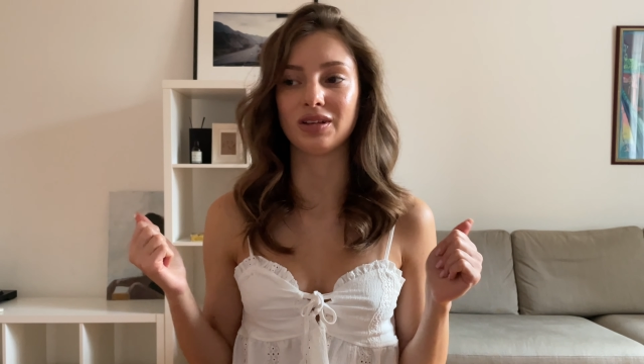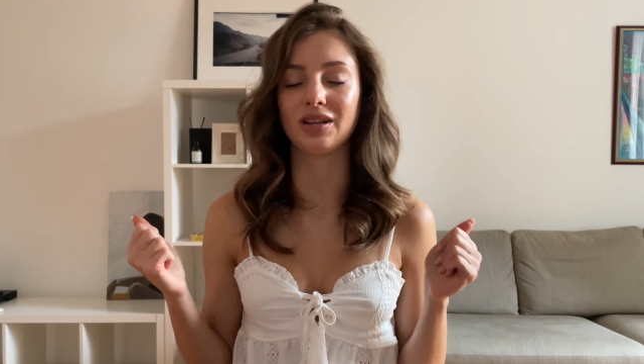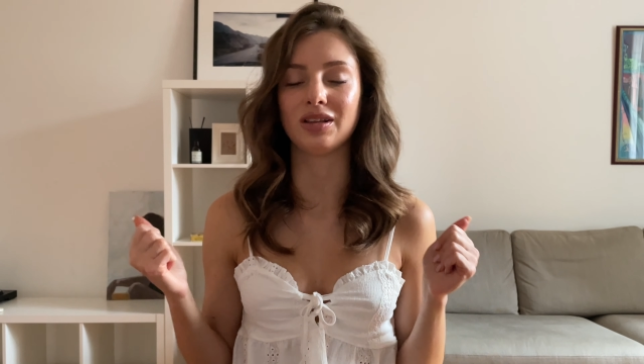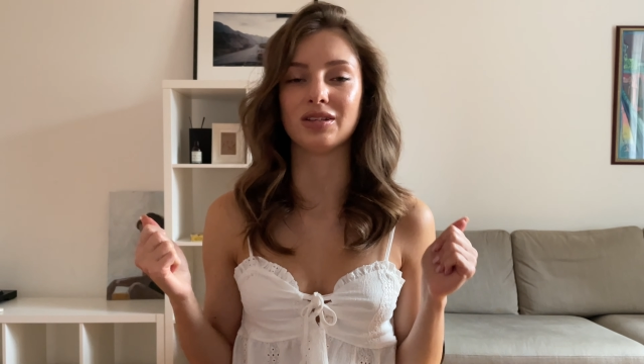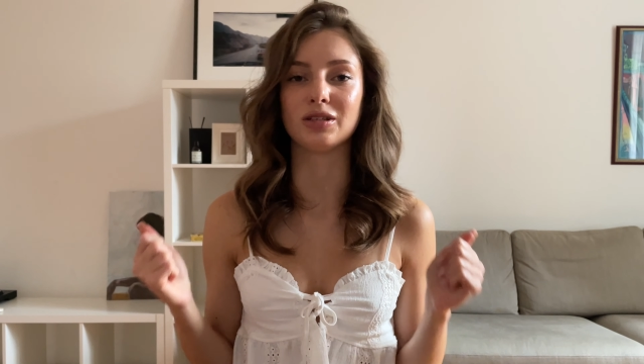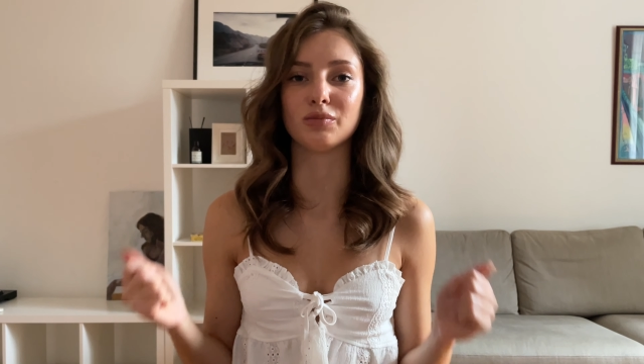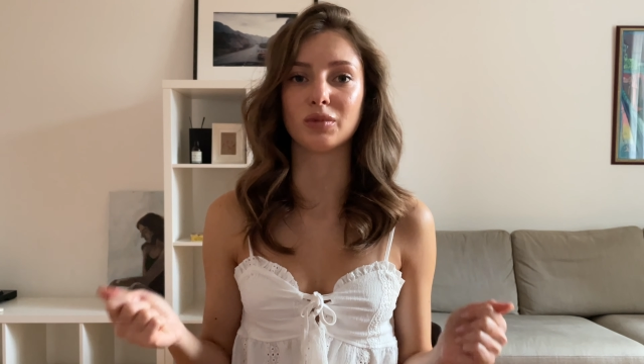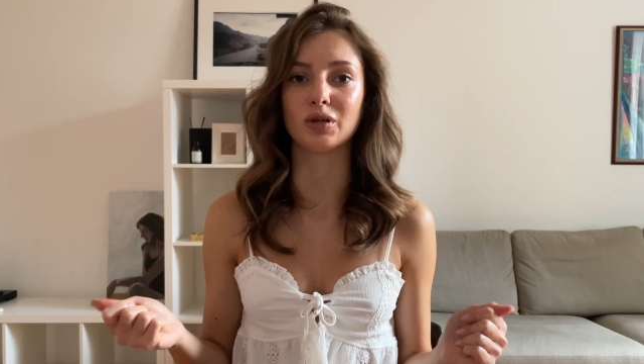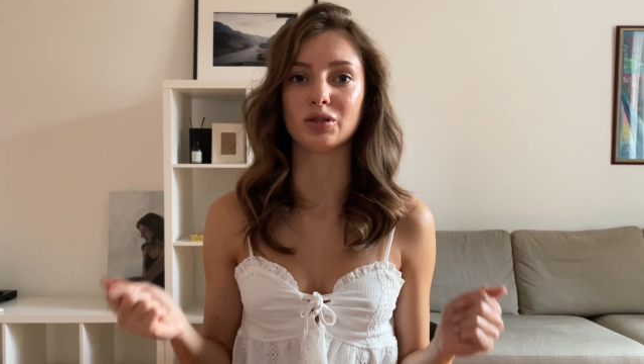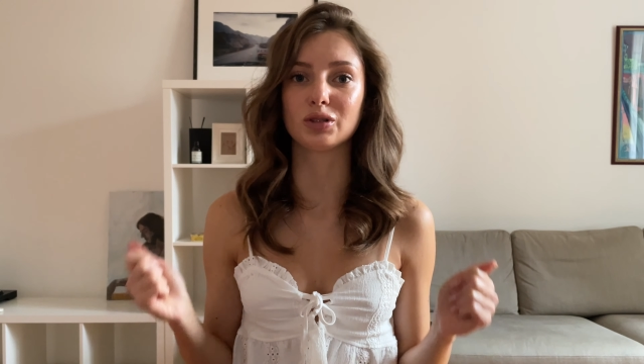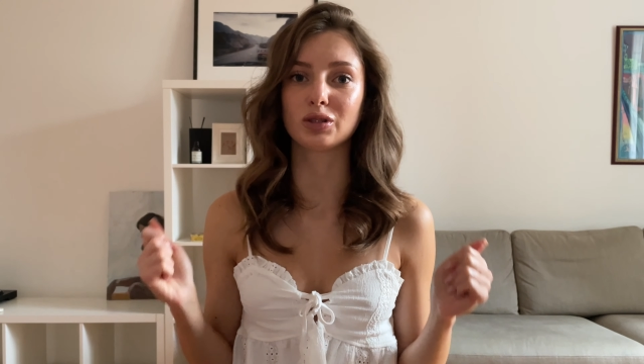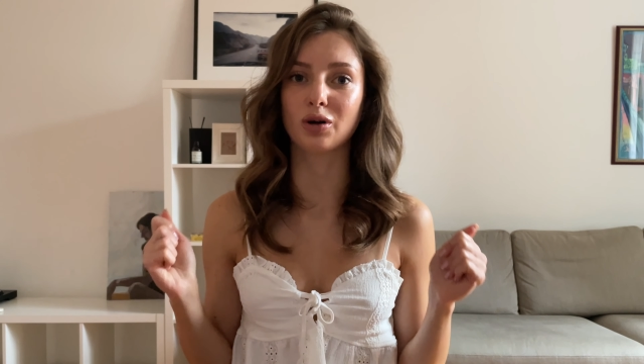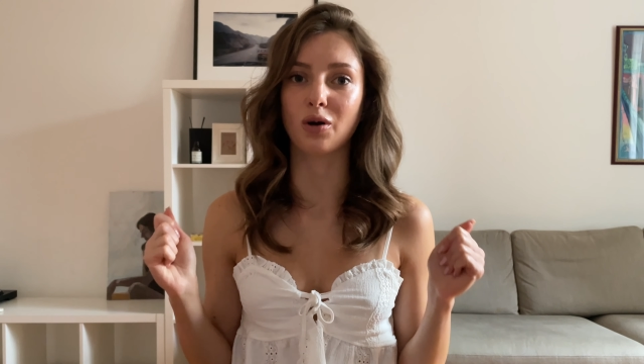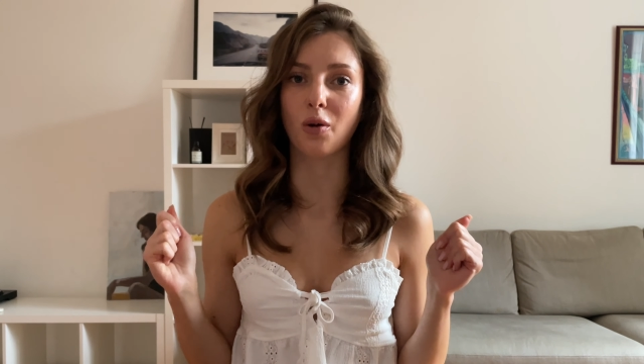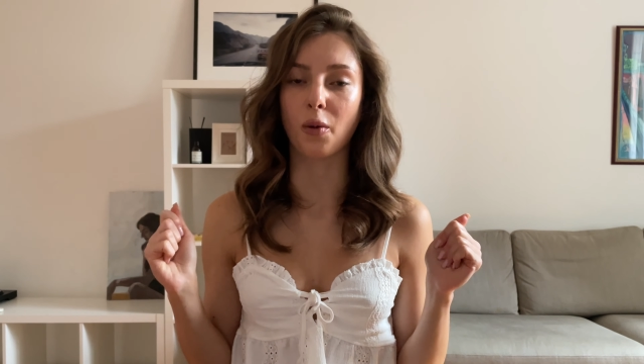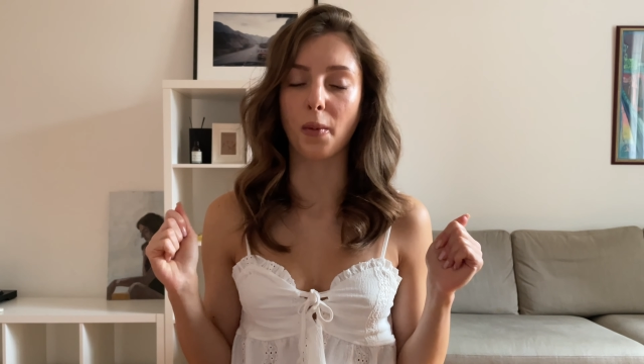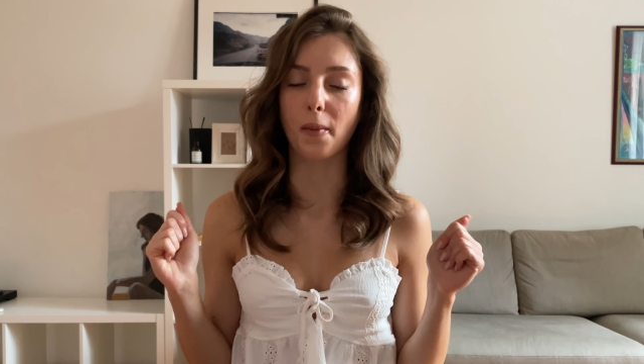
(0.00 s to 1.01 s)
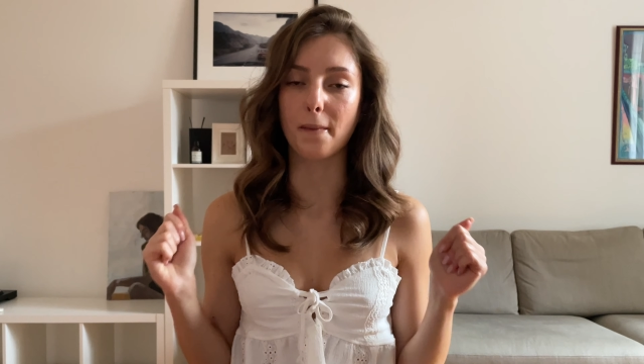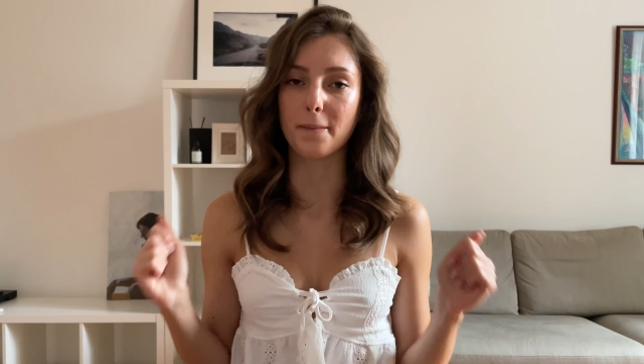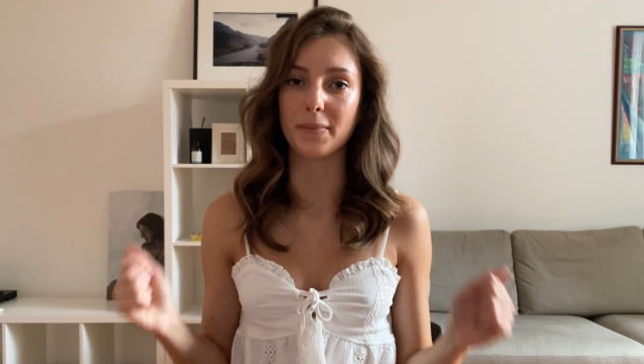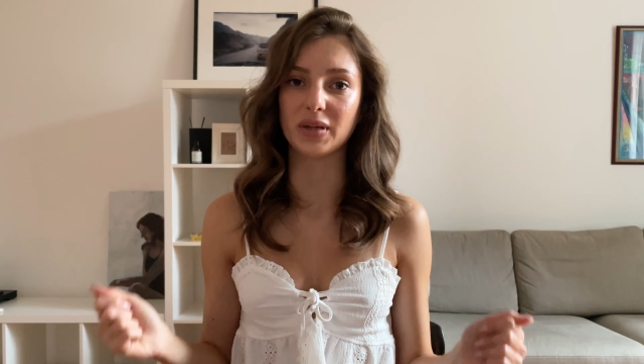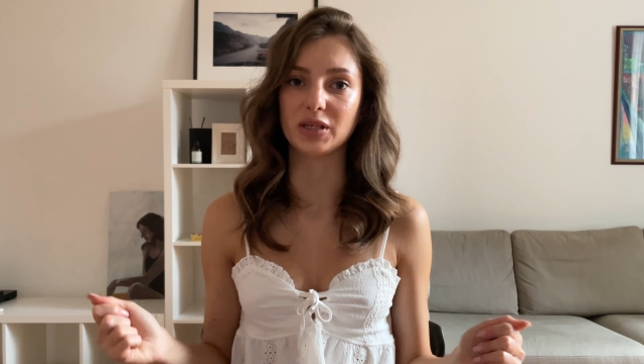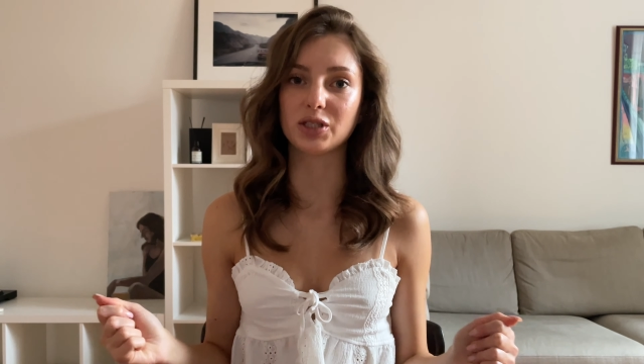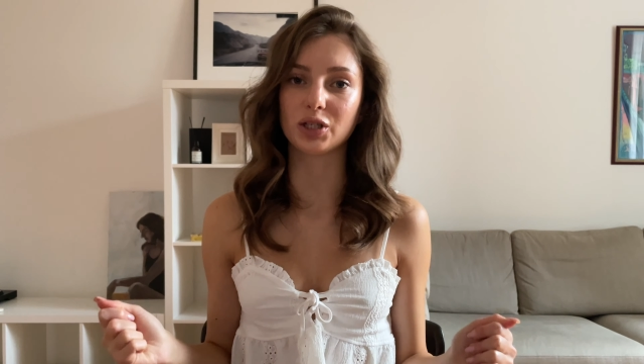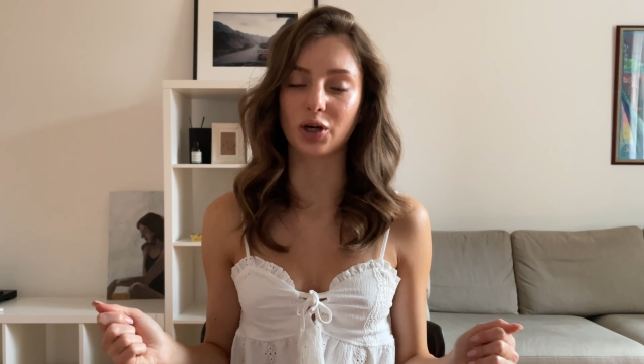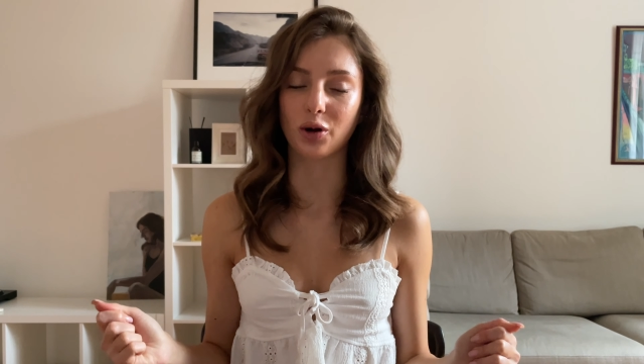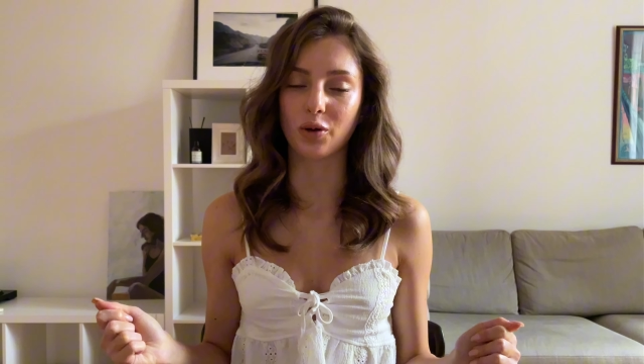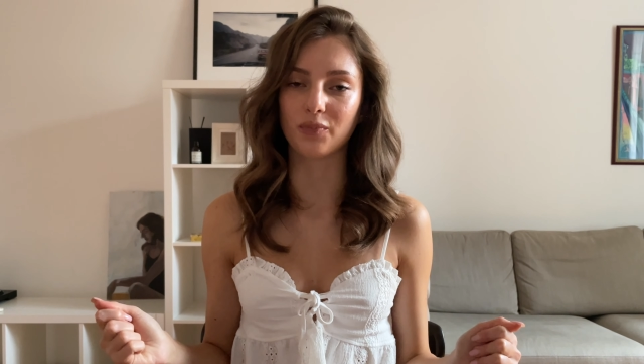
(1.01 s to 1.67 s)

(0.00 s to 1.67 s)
in the Moscow metro.